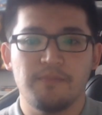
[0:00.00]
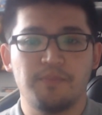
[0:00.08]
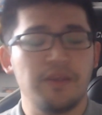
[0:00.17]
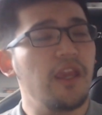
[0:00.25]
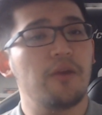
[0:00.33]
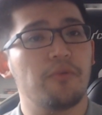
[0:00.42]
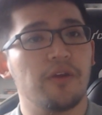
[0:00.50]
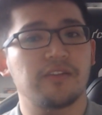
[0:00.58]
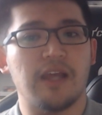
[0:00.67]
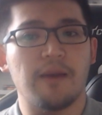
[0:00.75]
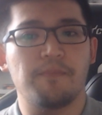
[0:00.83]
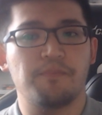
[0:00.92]
P A
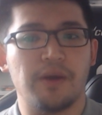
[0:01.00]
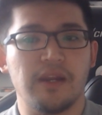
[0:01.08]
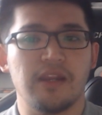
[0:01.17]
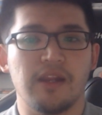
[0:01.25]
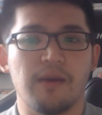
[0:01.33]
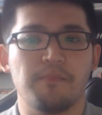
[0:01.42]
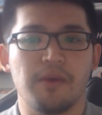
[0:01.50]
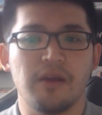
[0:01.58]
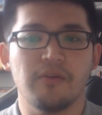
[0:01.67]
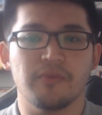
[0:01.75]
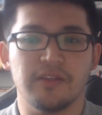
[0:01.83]
Works' Appare Ranman!